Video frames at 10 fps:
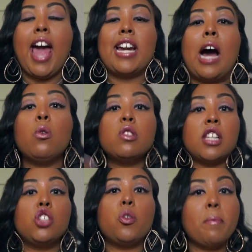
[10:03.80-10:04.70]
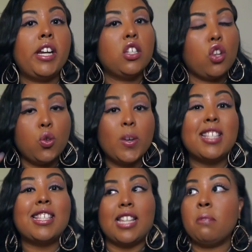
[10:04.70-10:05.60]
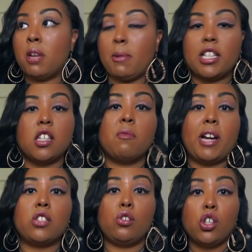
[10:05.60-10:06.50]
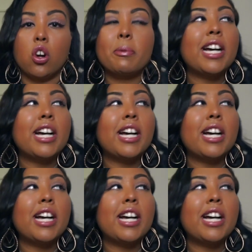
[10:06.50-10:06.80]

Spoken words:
and I will send you money so you can send me my stuff back to New York,